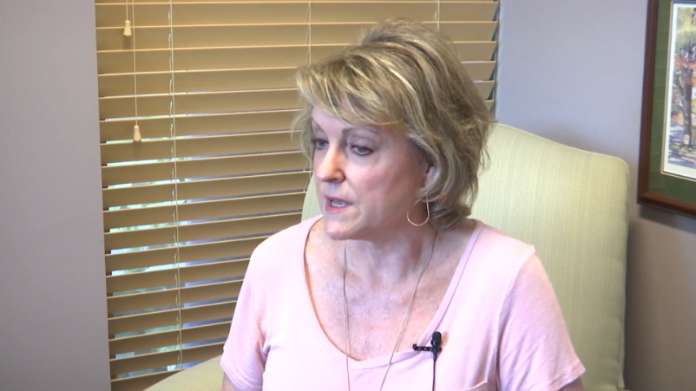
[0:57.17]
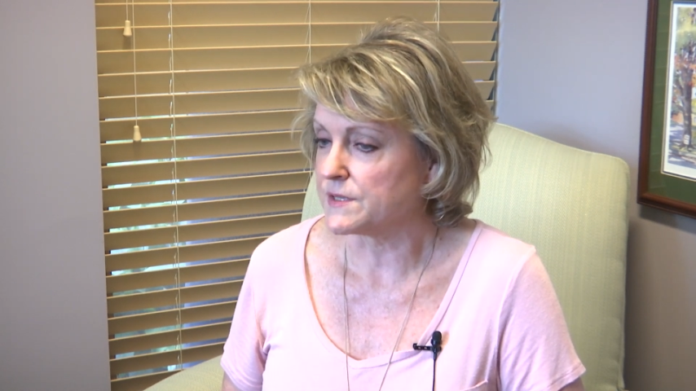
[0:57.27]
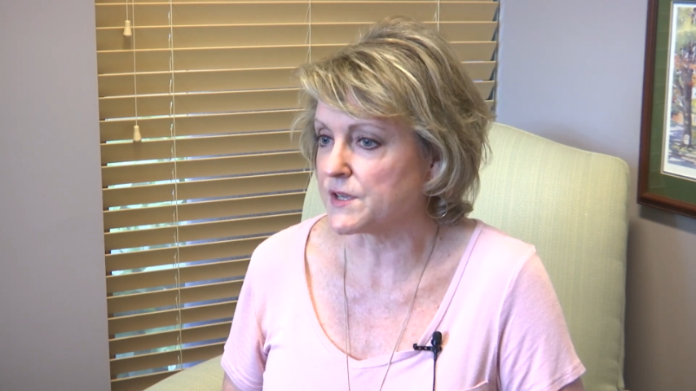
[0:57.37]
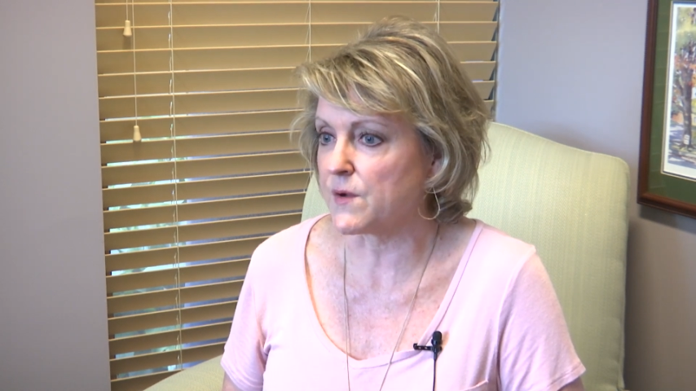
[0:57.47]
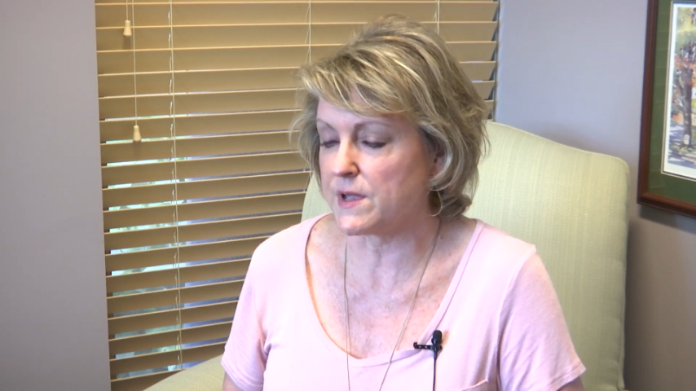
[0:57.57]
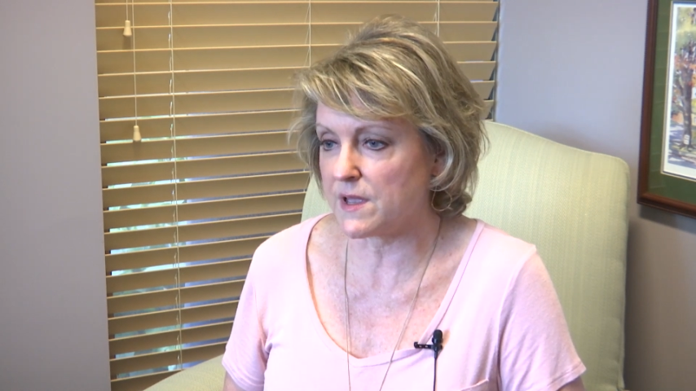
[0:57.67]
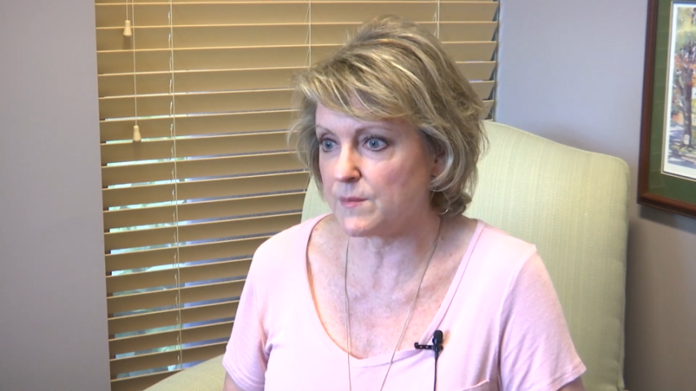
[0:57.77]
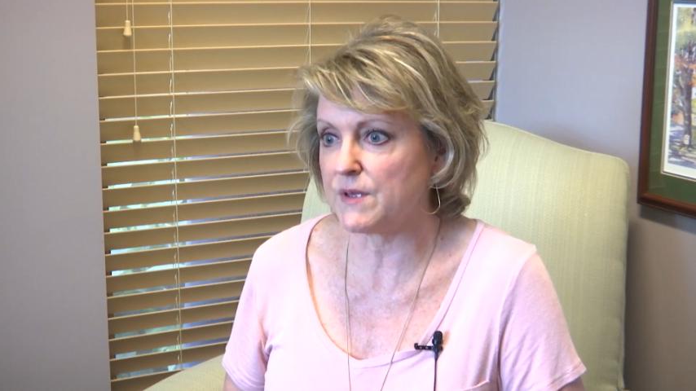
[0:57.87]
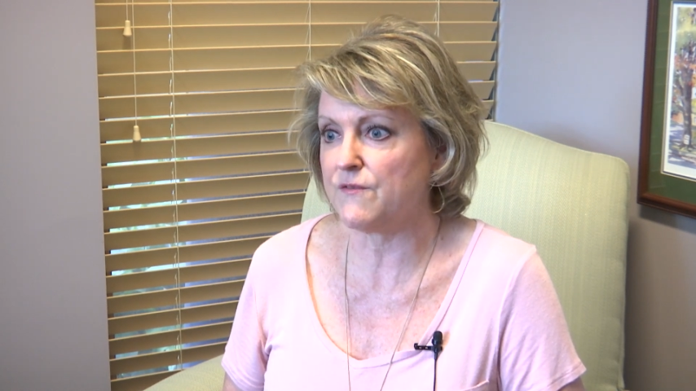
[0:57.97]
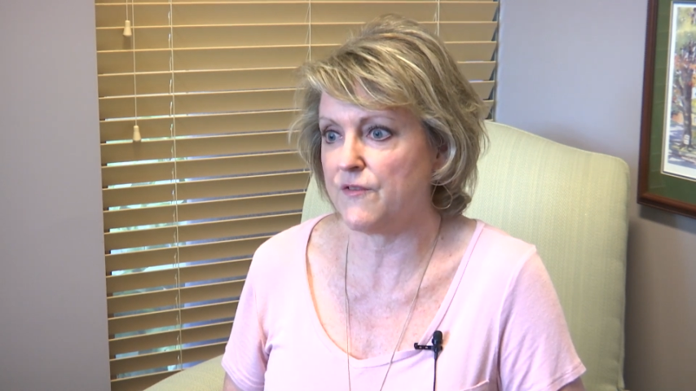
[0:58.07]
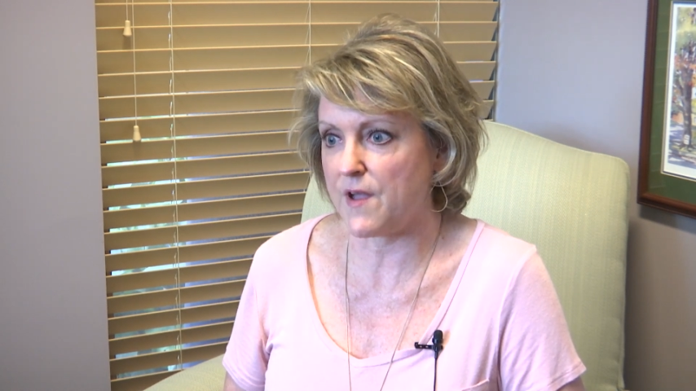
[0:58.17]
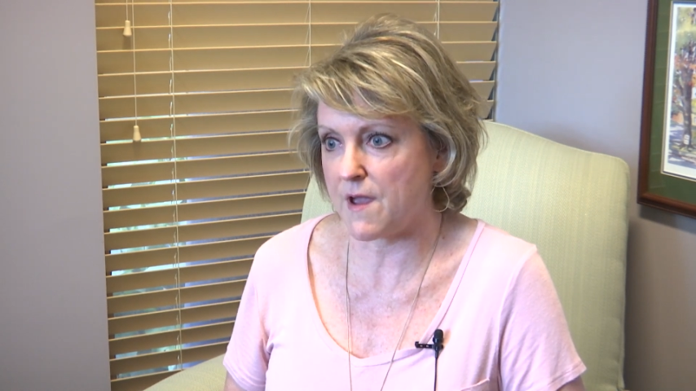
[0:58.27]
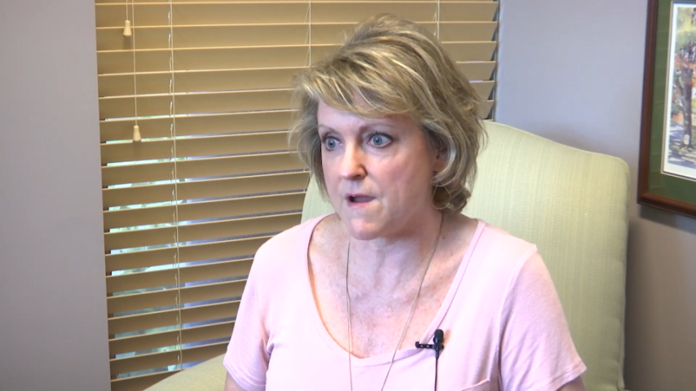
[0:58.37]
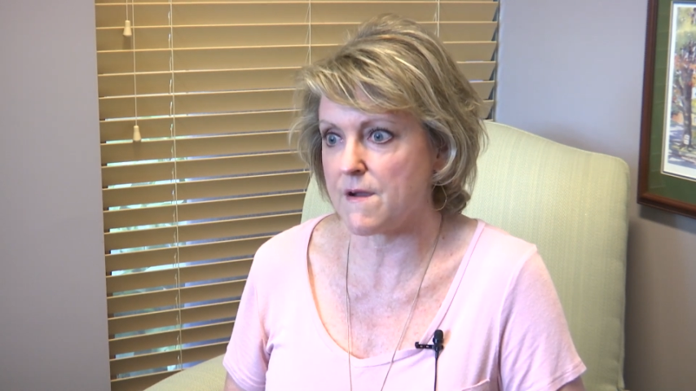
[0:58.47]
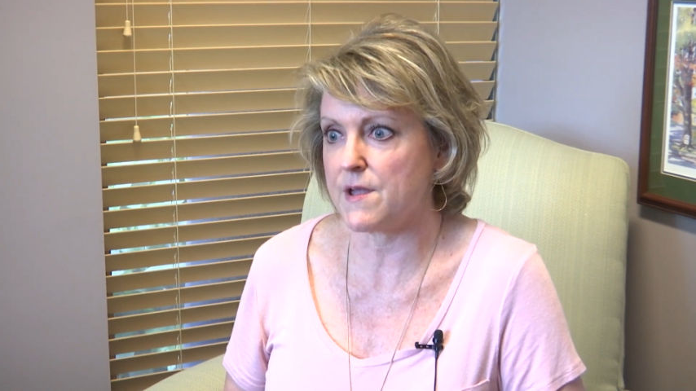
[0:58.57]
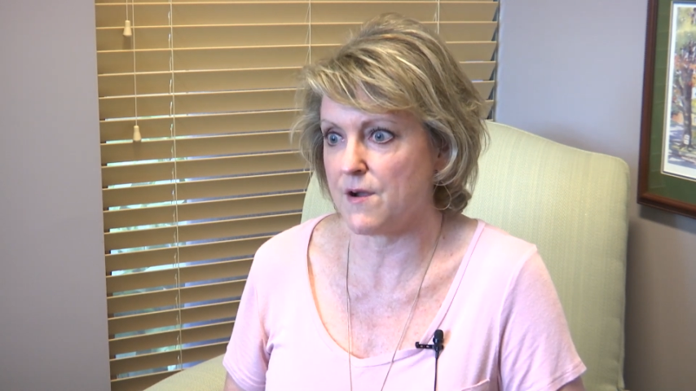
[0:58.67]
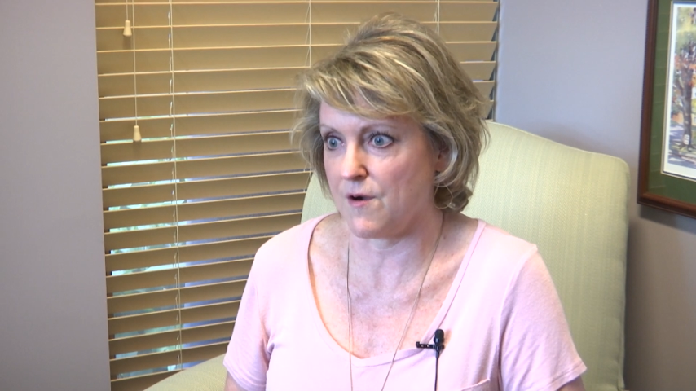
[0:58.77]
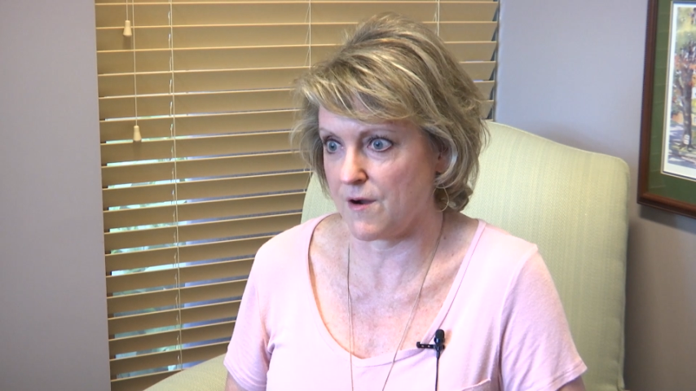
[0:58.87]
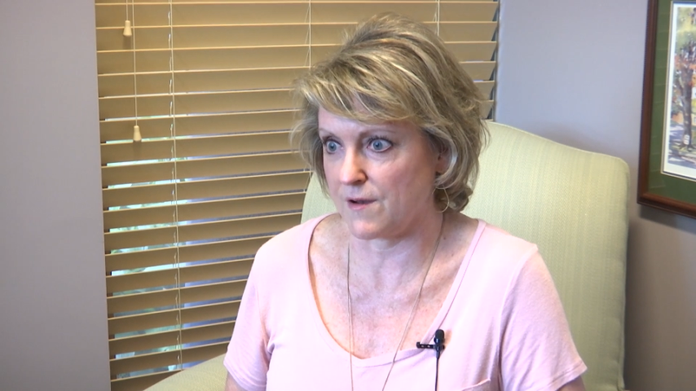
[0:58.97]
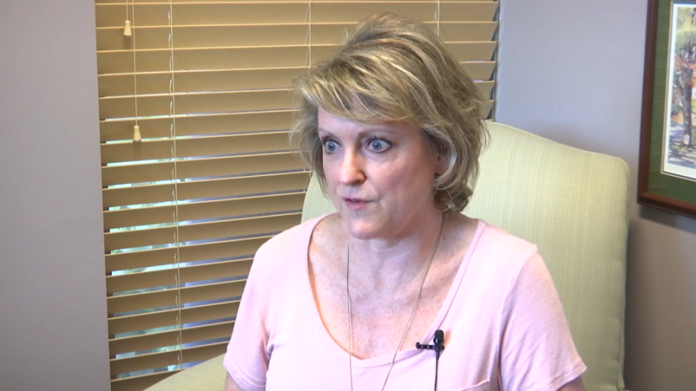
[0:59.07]
So it can be very
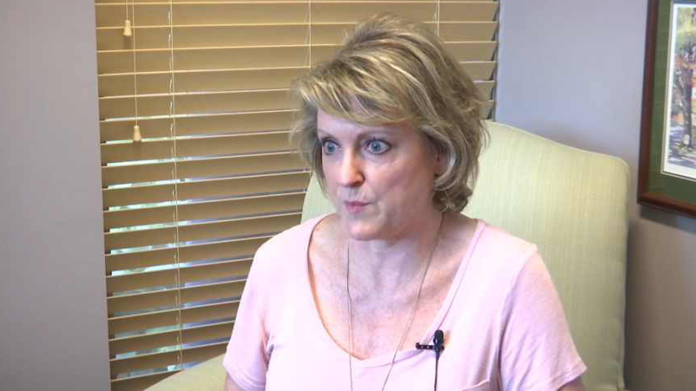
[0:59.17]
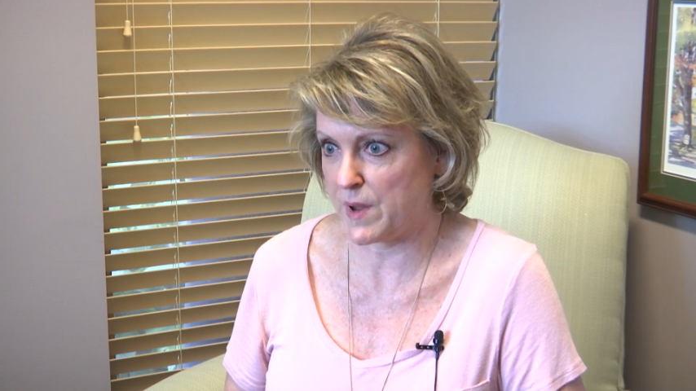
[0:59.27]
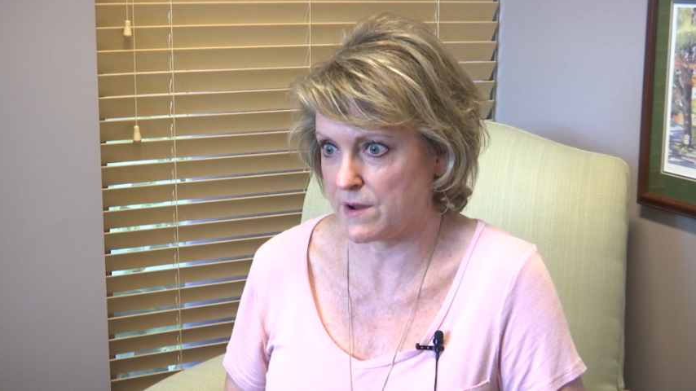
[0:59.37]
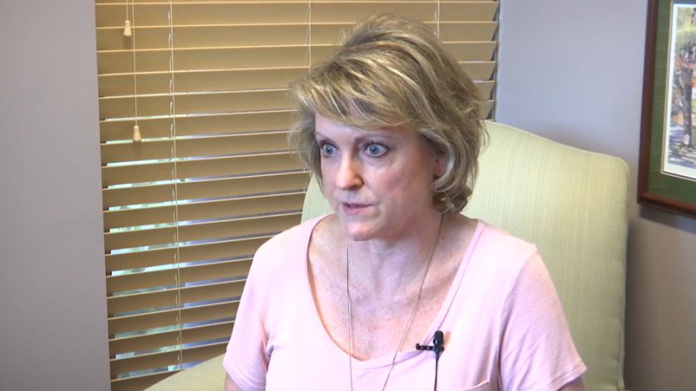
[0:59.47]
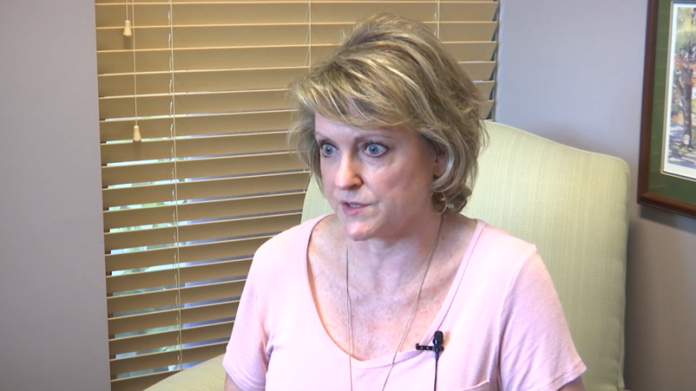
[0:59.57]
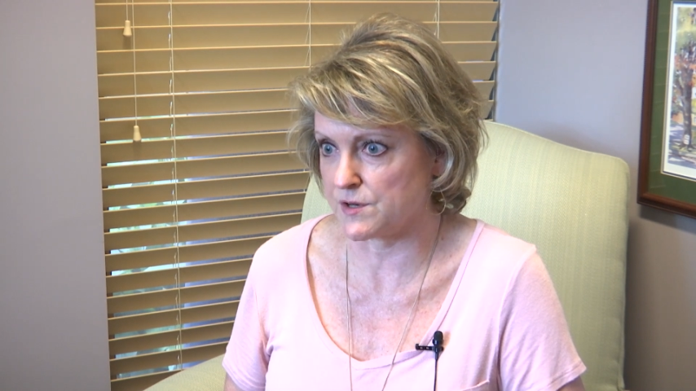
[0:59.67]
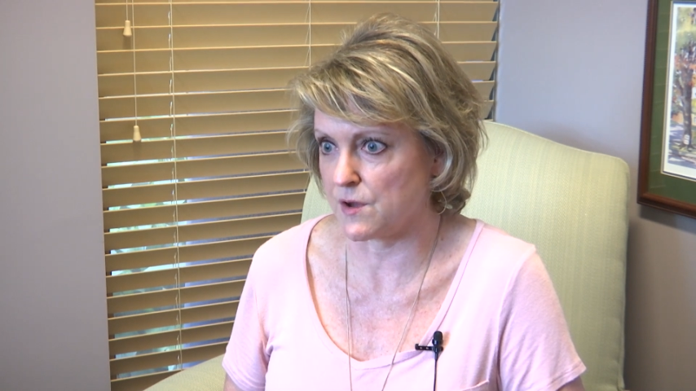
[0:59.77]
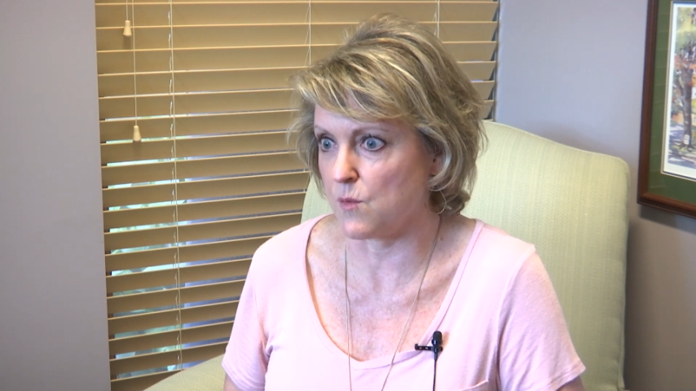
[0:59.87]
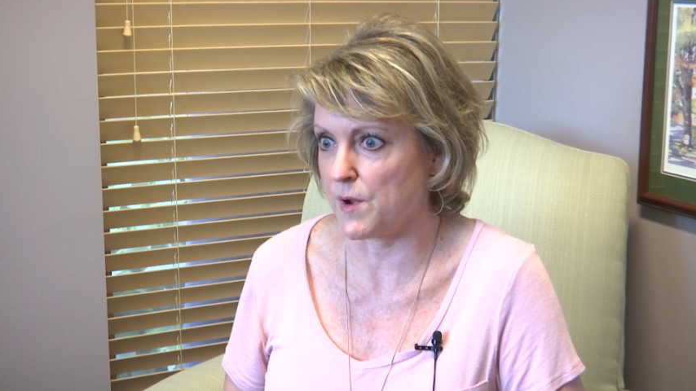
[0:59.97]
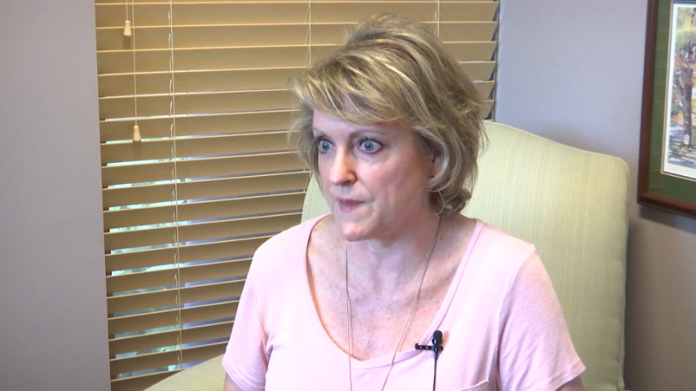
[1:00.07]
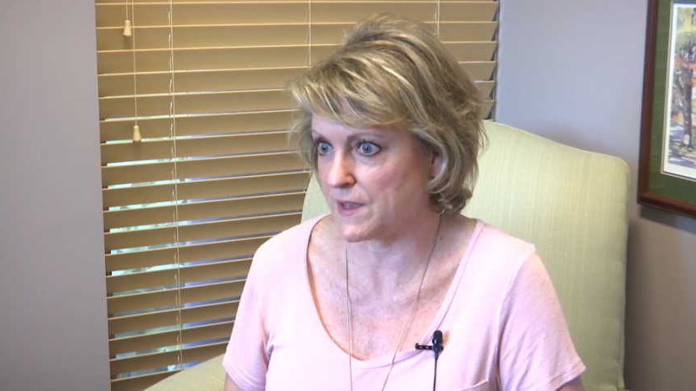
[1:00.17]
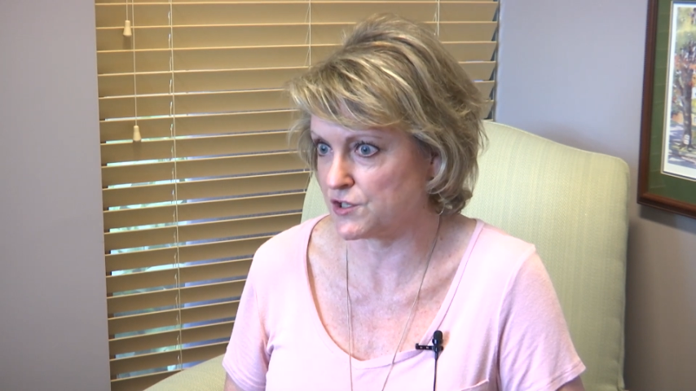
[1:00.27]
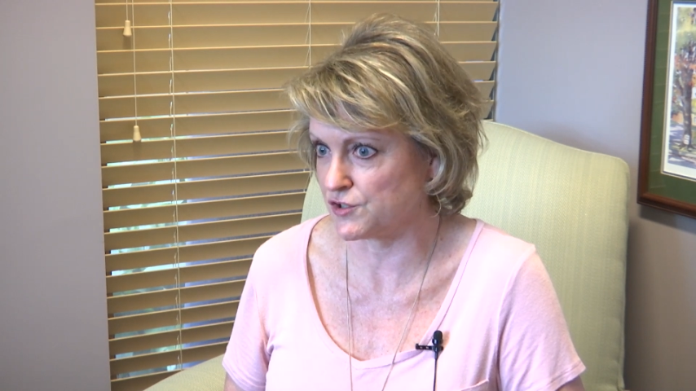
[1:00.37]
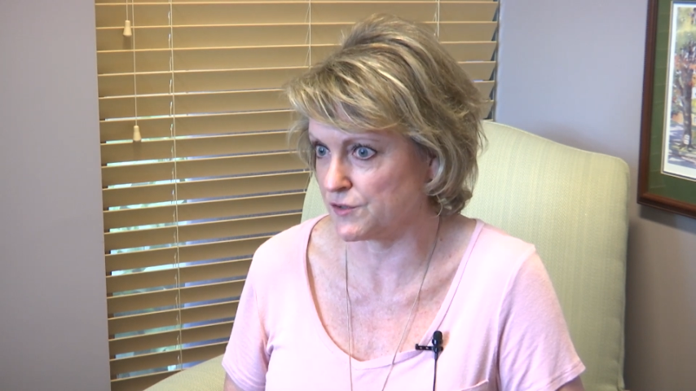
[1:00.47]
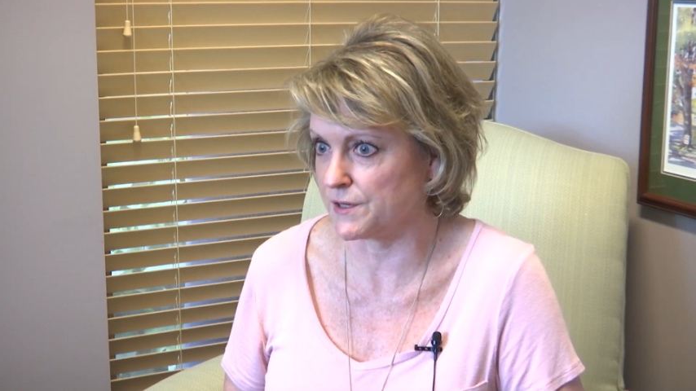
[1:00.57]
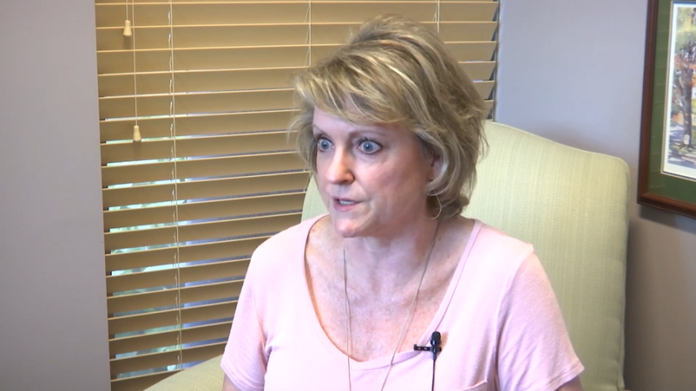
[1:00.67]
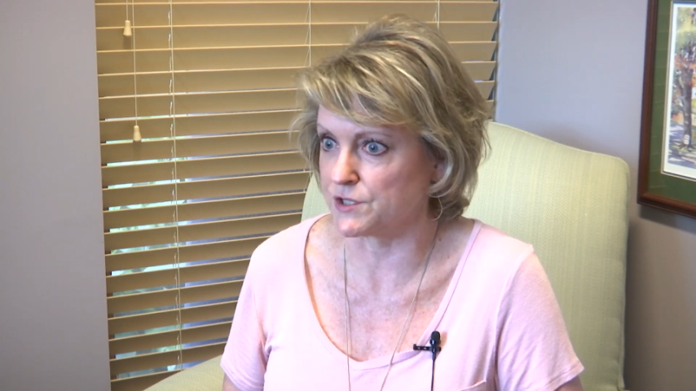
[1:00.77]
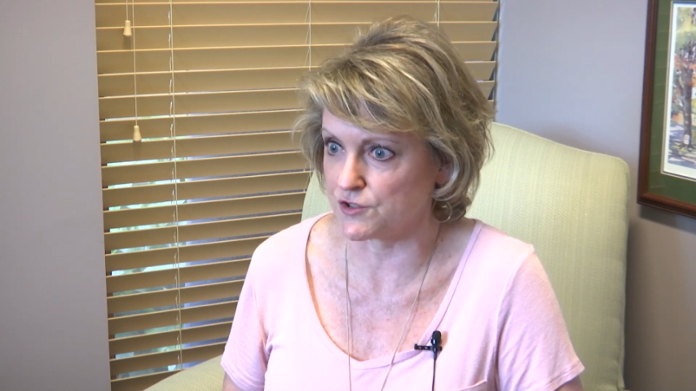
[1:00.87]
hard for parents to know when they should and